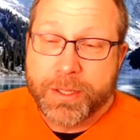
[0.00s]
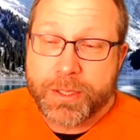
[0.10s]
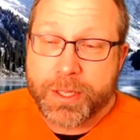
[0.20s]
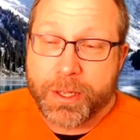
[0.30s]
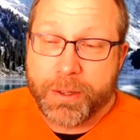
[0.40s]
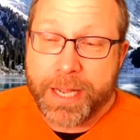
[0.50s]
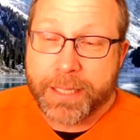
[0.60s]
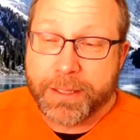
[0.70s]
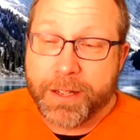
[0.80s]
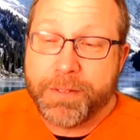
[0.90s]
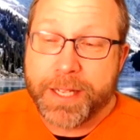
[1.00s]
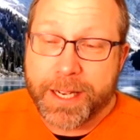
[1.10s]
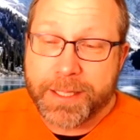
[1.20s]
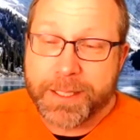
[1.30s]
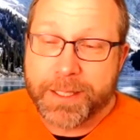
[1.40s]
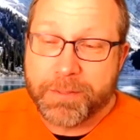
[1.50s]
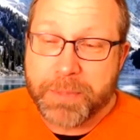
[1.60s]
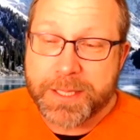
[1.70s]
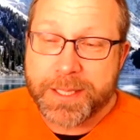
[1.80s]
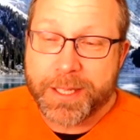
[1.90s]
So I love the idea of
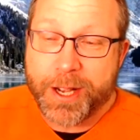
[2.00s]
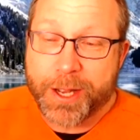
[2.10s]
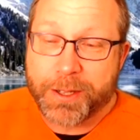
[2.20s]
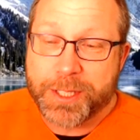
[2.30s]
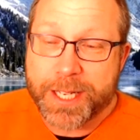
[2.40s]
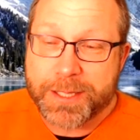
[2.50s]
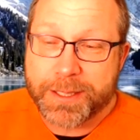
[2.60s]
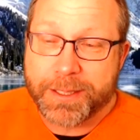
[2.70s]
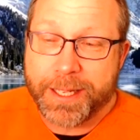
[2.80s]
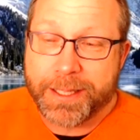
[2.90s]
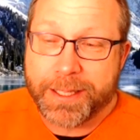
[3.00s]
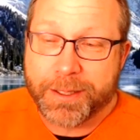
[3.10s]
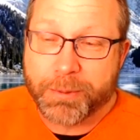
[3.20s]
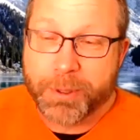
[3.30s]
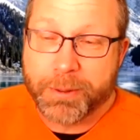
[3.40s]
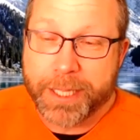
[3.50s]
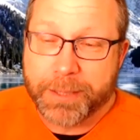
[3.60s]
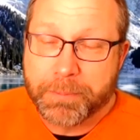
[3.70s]
mixing auto chess and a roguelike.